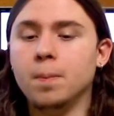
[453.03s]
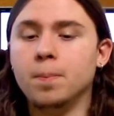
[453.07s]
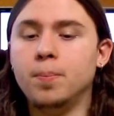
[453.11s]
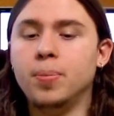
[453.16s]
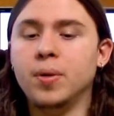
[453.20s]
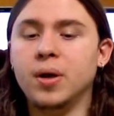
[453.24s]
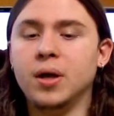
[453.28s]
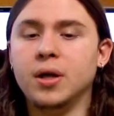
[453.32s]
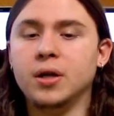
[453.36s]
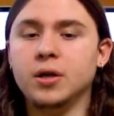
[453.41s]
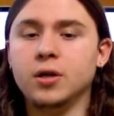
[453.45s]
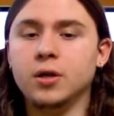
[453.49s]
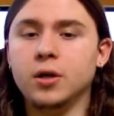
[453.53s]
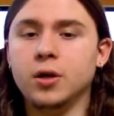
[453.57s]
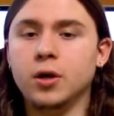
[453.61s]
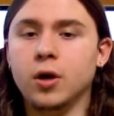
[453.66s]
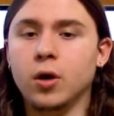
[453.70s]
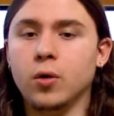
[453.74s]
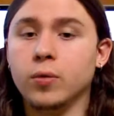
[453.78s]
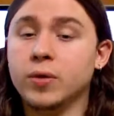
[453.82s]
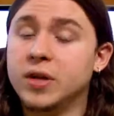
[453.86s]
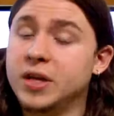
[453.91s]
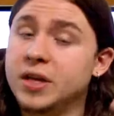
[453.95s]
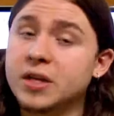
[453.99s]
But you
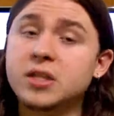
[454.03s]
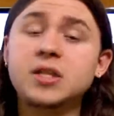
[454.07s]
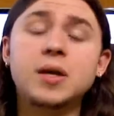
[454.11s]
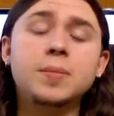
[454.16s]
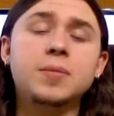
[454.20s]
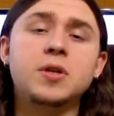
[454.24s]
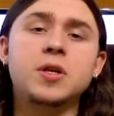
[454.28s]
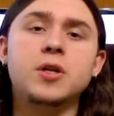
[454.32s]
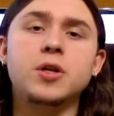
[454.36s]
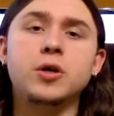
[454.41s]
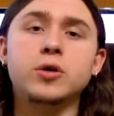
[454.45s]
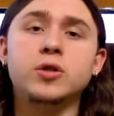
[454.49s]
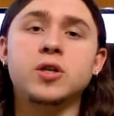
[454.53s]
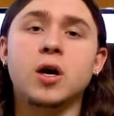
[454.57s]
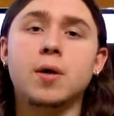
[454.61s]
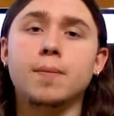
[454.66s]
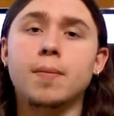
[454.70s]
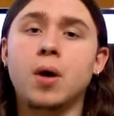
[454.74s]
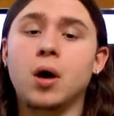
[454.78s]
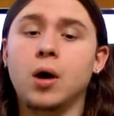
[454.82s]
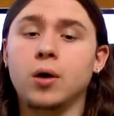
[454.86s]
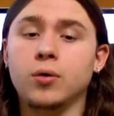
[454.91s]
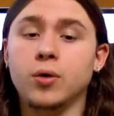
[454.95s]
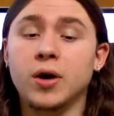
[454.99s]
know, he attempted to use a
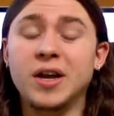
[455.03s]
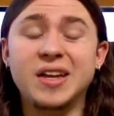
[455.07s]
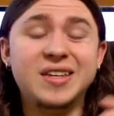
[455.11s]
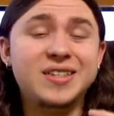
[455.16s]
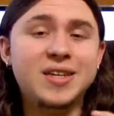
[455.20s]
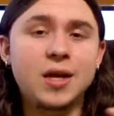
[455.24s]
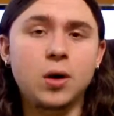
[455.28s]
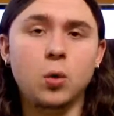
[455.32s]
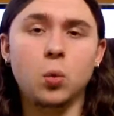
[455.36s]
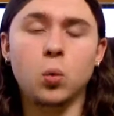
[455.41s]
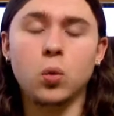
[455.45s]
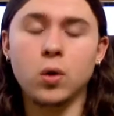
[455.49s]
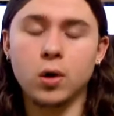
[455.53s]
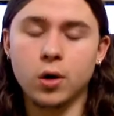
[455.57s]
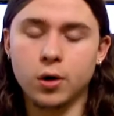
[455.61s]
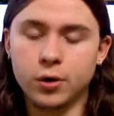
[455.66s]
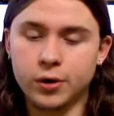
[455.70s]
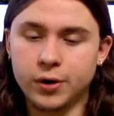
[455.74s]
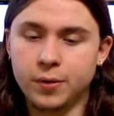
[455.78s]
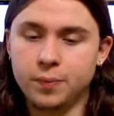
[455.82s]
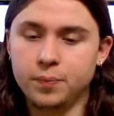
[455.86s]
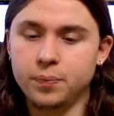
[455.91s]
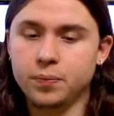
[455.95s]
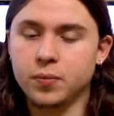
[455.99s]
Madara, it didn't
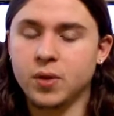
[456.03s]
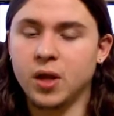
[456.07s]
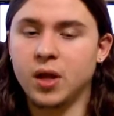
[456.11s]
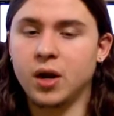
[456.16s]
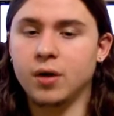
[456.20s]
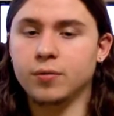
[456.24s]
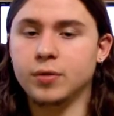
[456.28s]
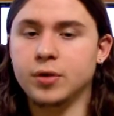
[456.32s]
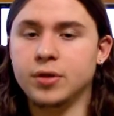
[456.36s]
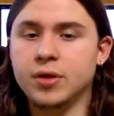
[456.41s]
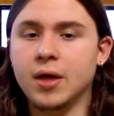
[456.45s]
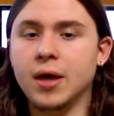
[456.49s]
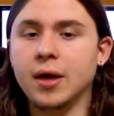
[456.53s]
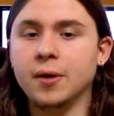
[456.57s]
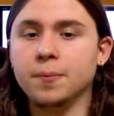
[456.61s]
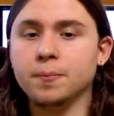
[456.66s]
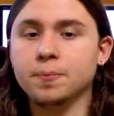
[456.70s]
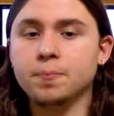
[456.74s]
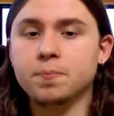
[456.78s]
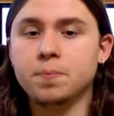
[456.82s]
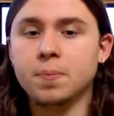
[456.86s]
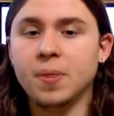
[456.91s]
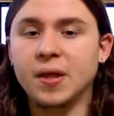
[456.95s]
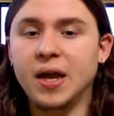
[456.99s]
work, and
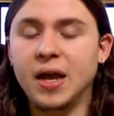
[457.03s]
everything.